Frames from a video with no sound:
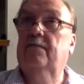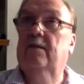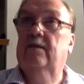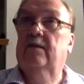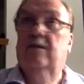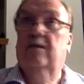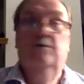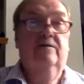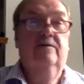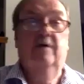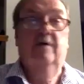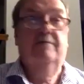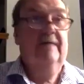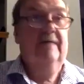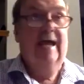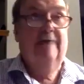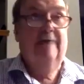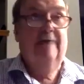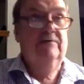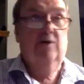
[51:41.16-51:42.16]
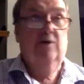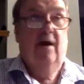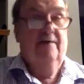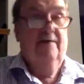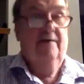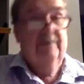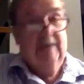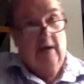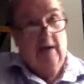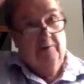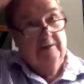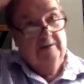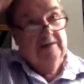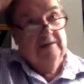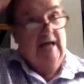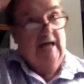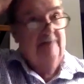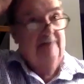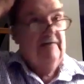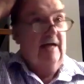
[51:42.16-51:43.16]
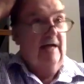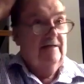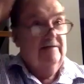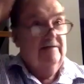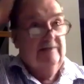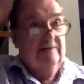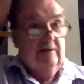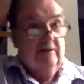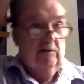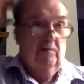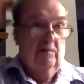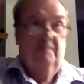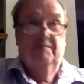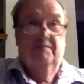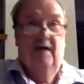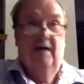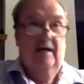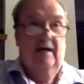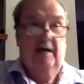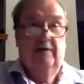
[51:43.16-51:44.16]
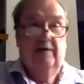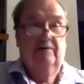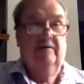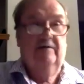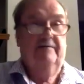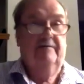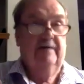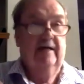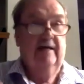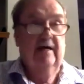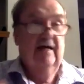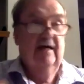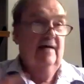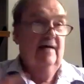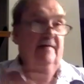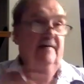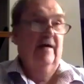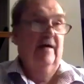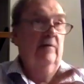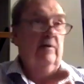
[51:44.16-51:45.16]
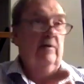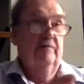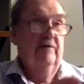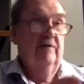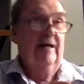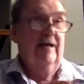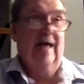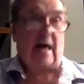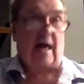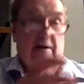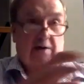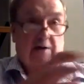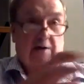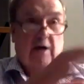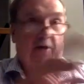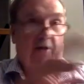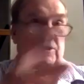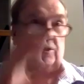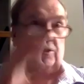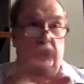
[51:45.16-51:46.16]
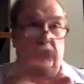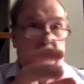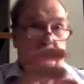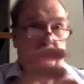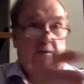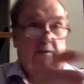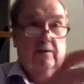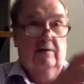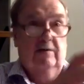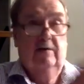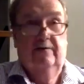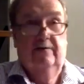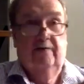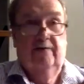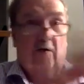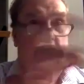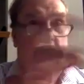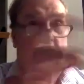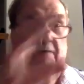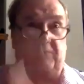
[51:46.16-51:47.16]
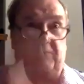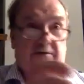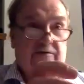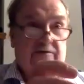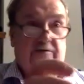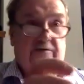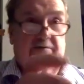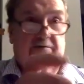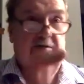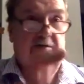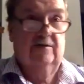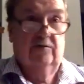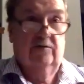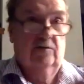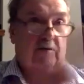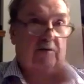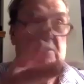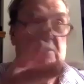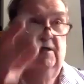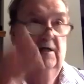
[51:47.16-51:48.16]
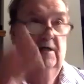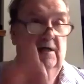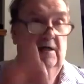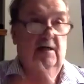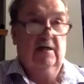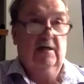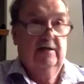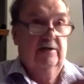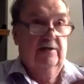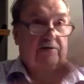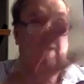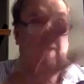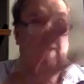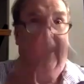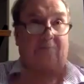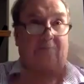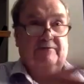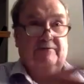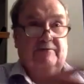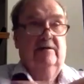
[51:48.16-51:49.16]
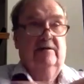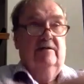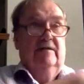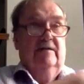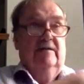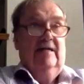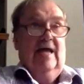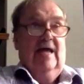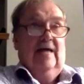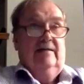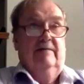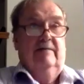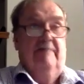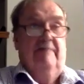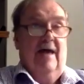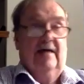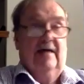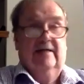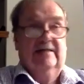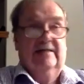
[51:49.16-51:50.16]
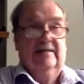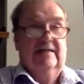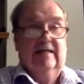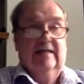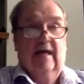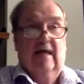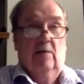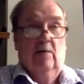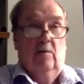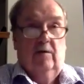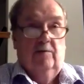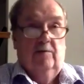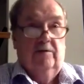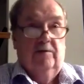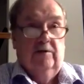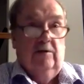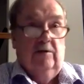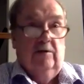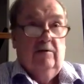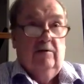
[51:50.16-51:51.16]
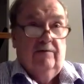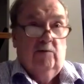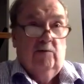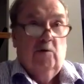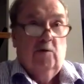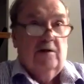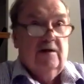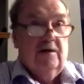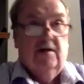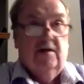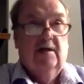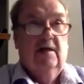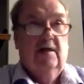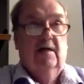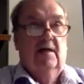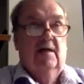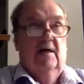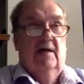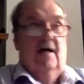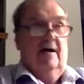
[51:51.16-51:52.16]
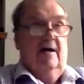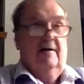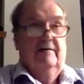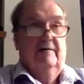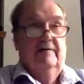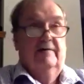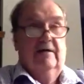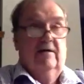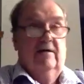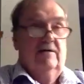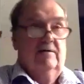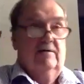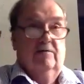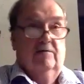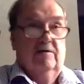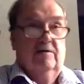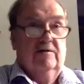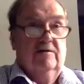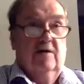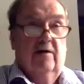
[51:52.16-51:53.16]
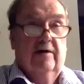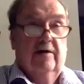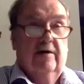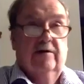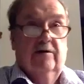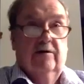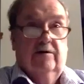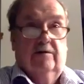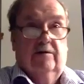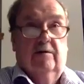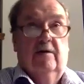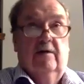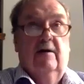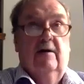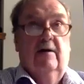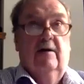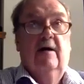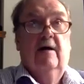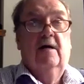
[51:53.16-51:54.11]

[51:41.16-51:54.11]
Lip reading: There was some game show, I forgot which, I got a Secret What Island or something. They would bring out unusual farm instruments or contraptions and ask the panelists to get what it was used for, because it was so unusual.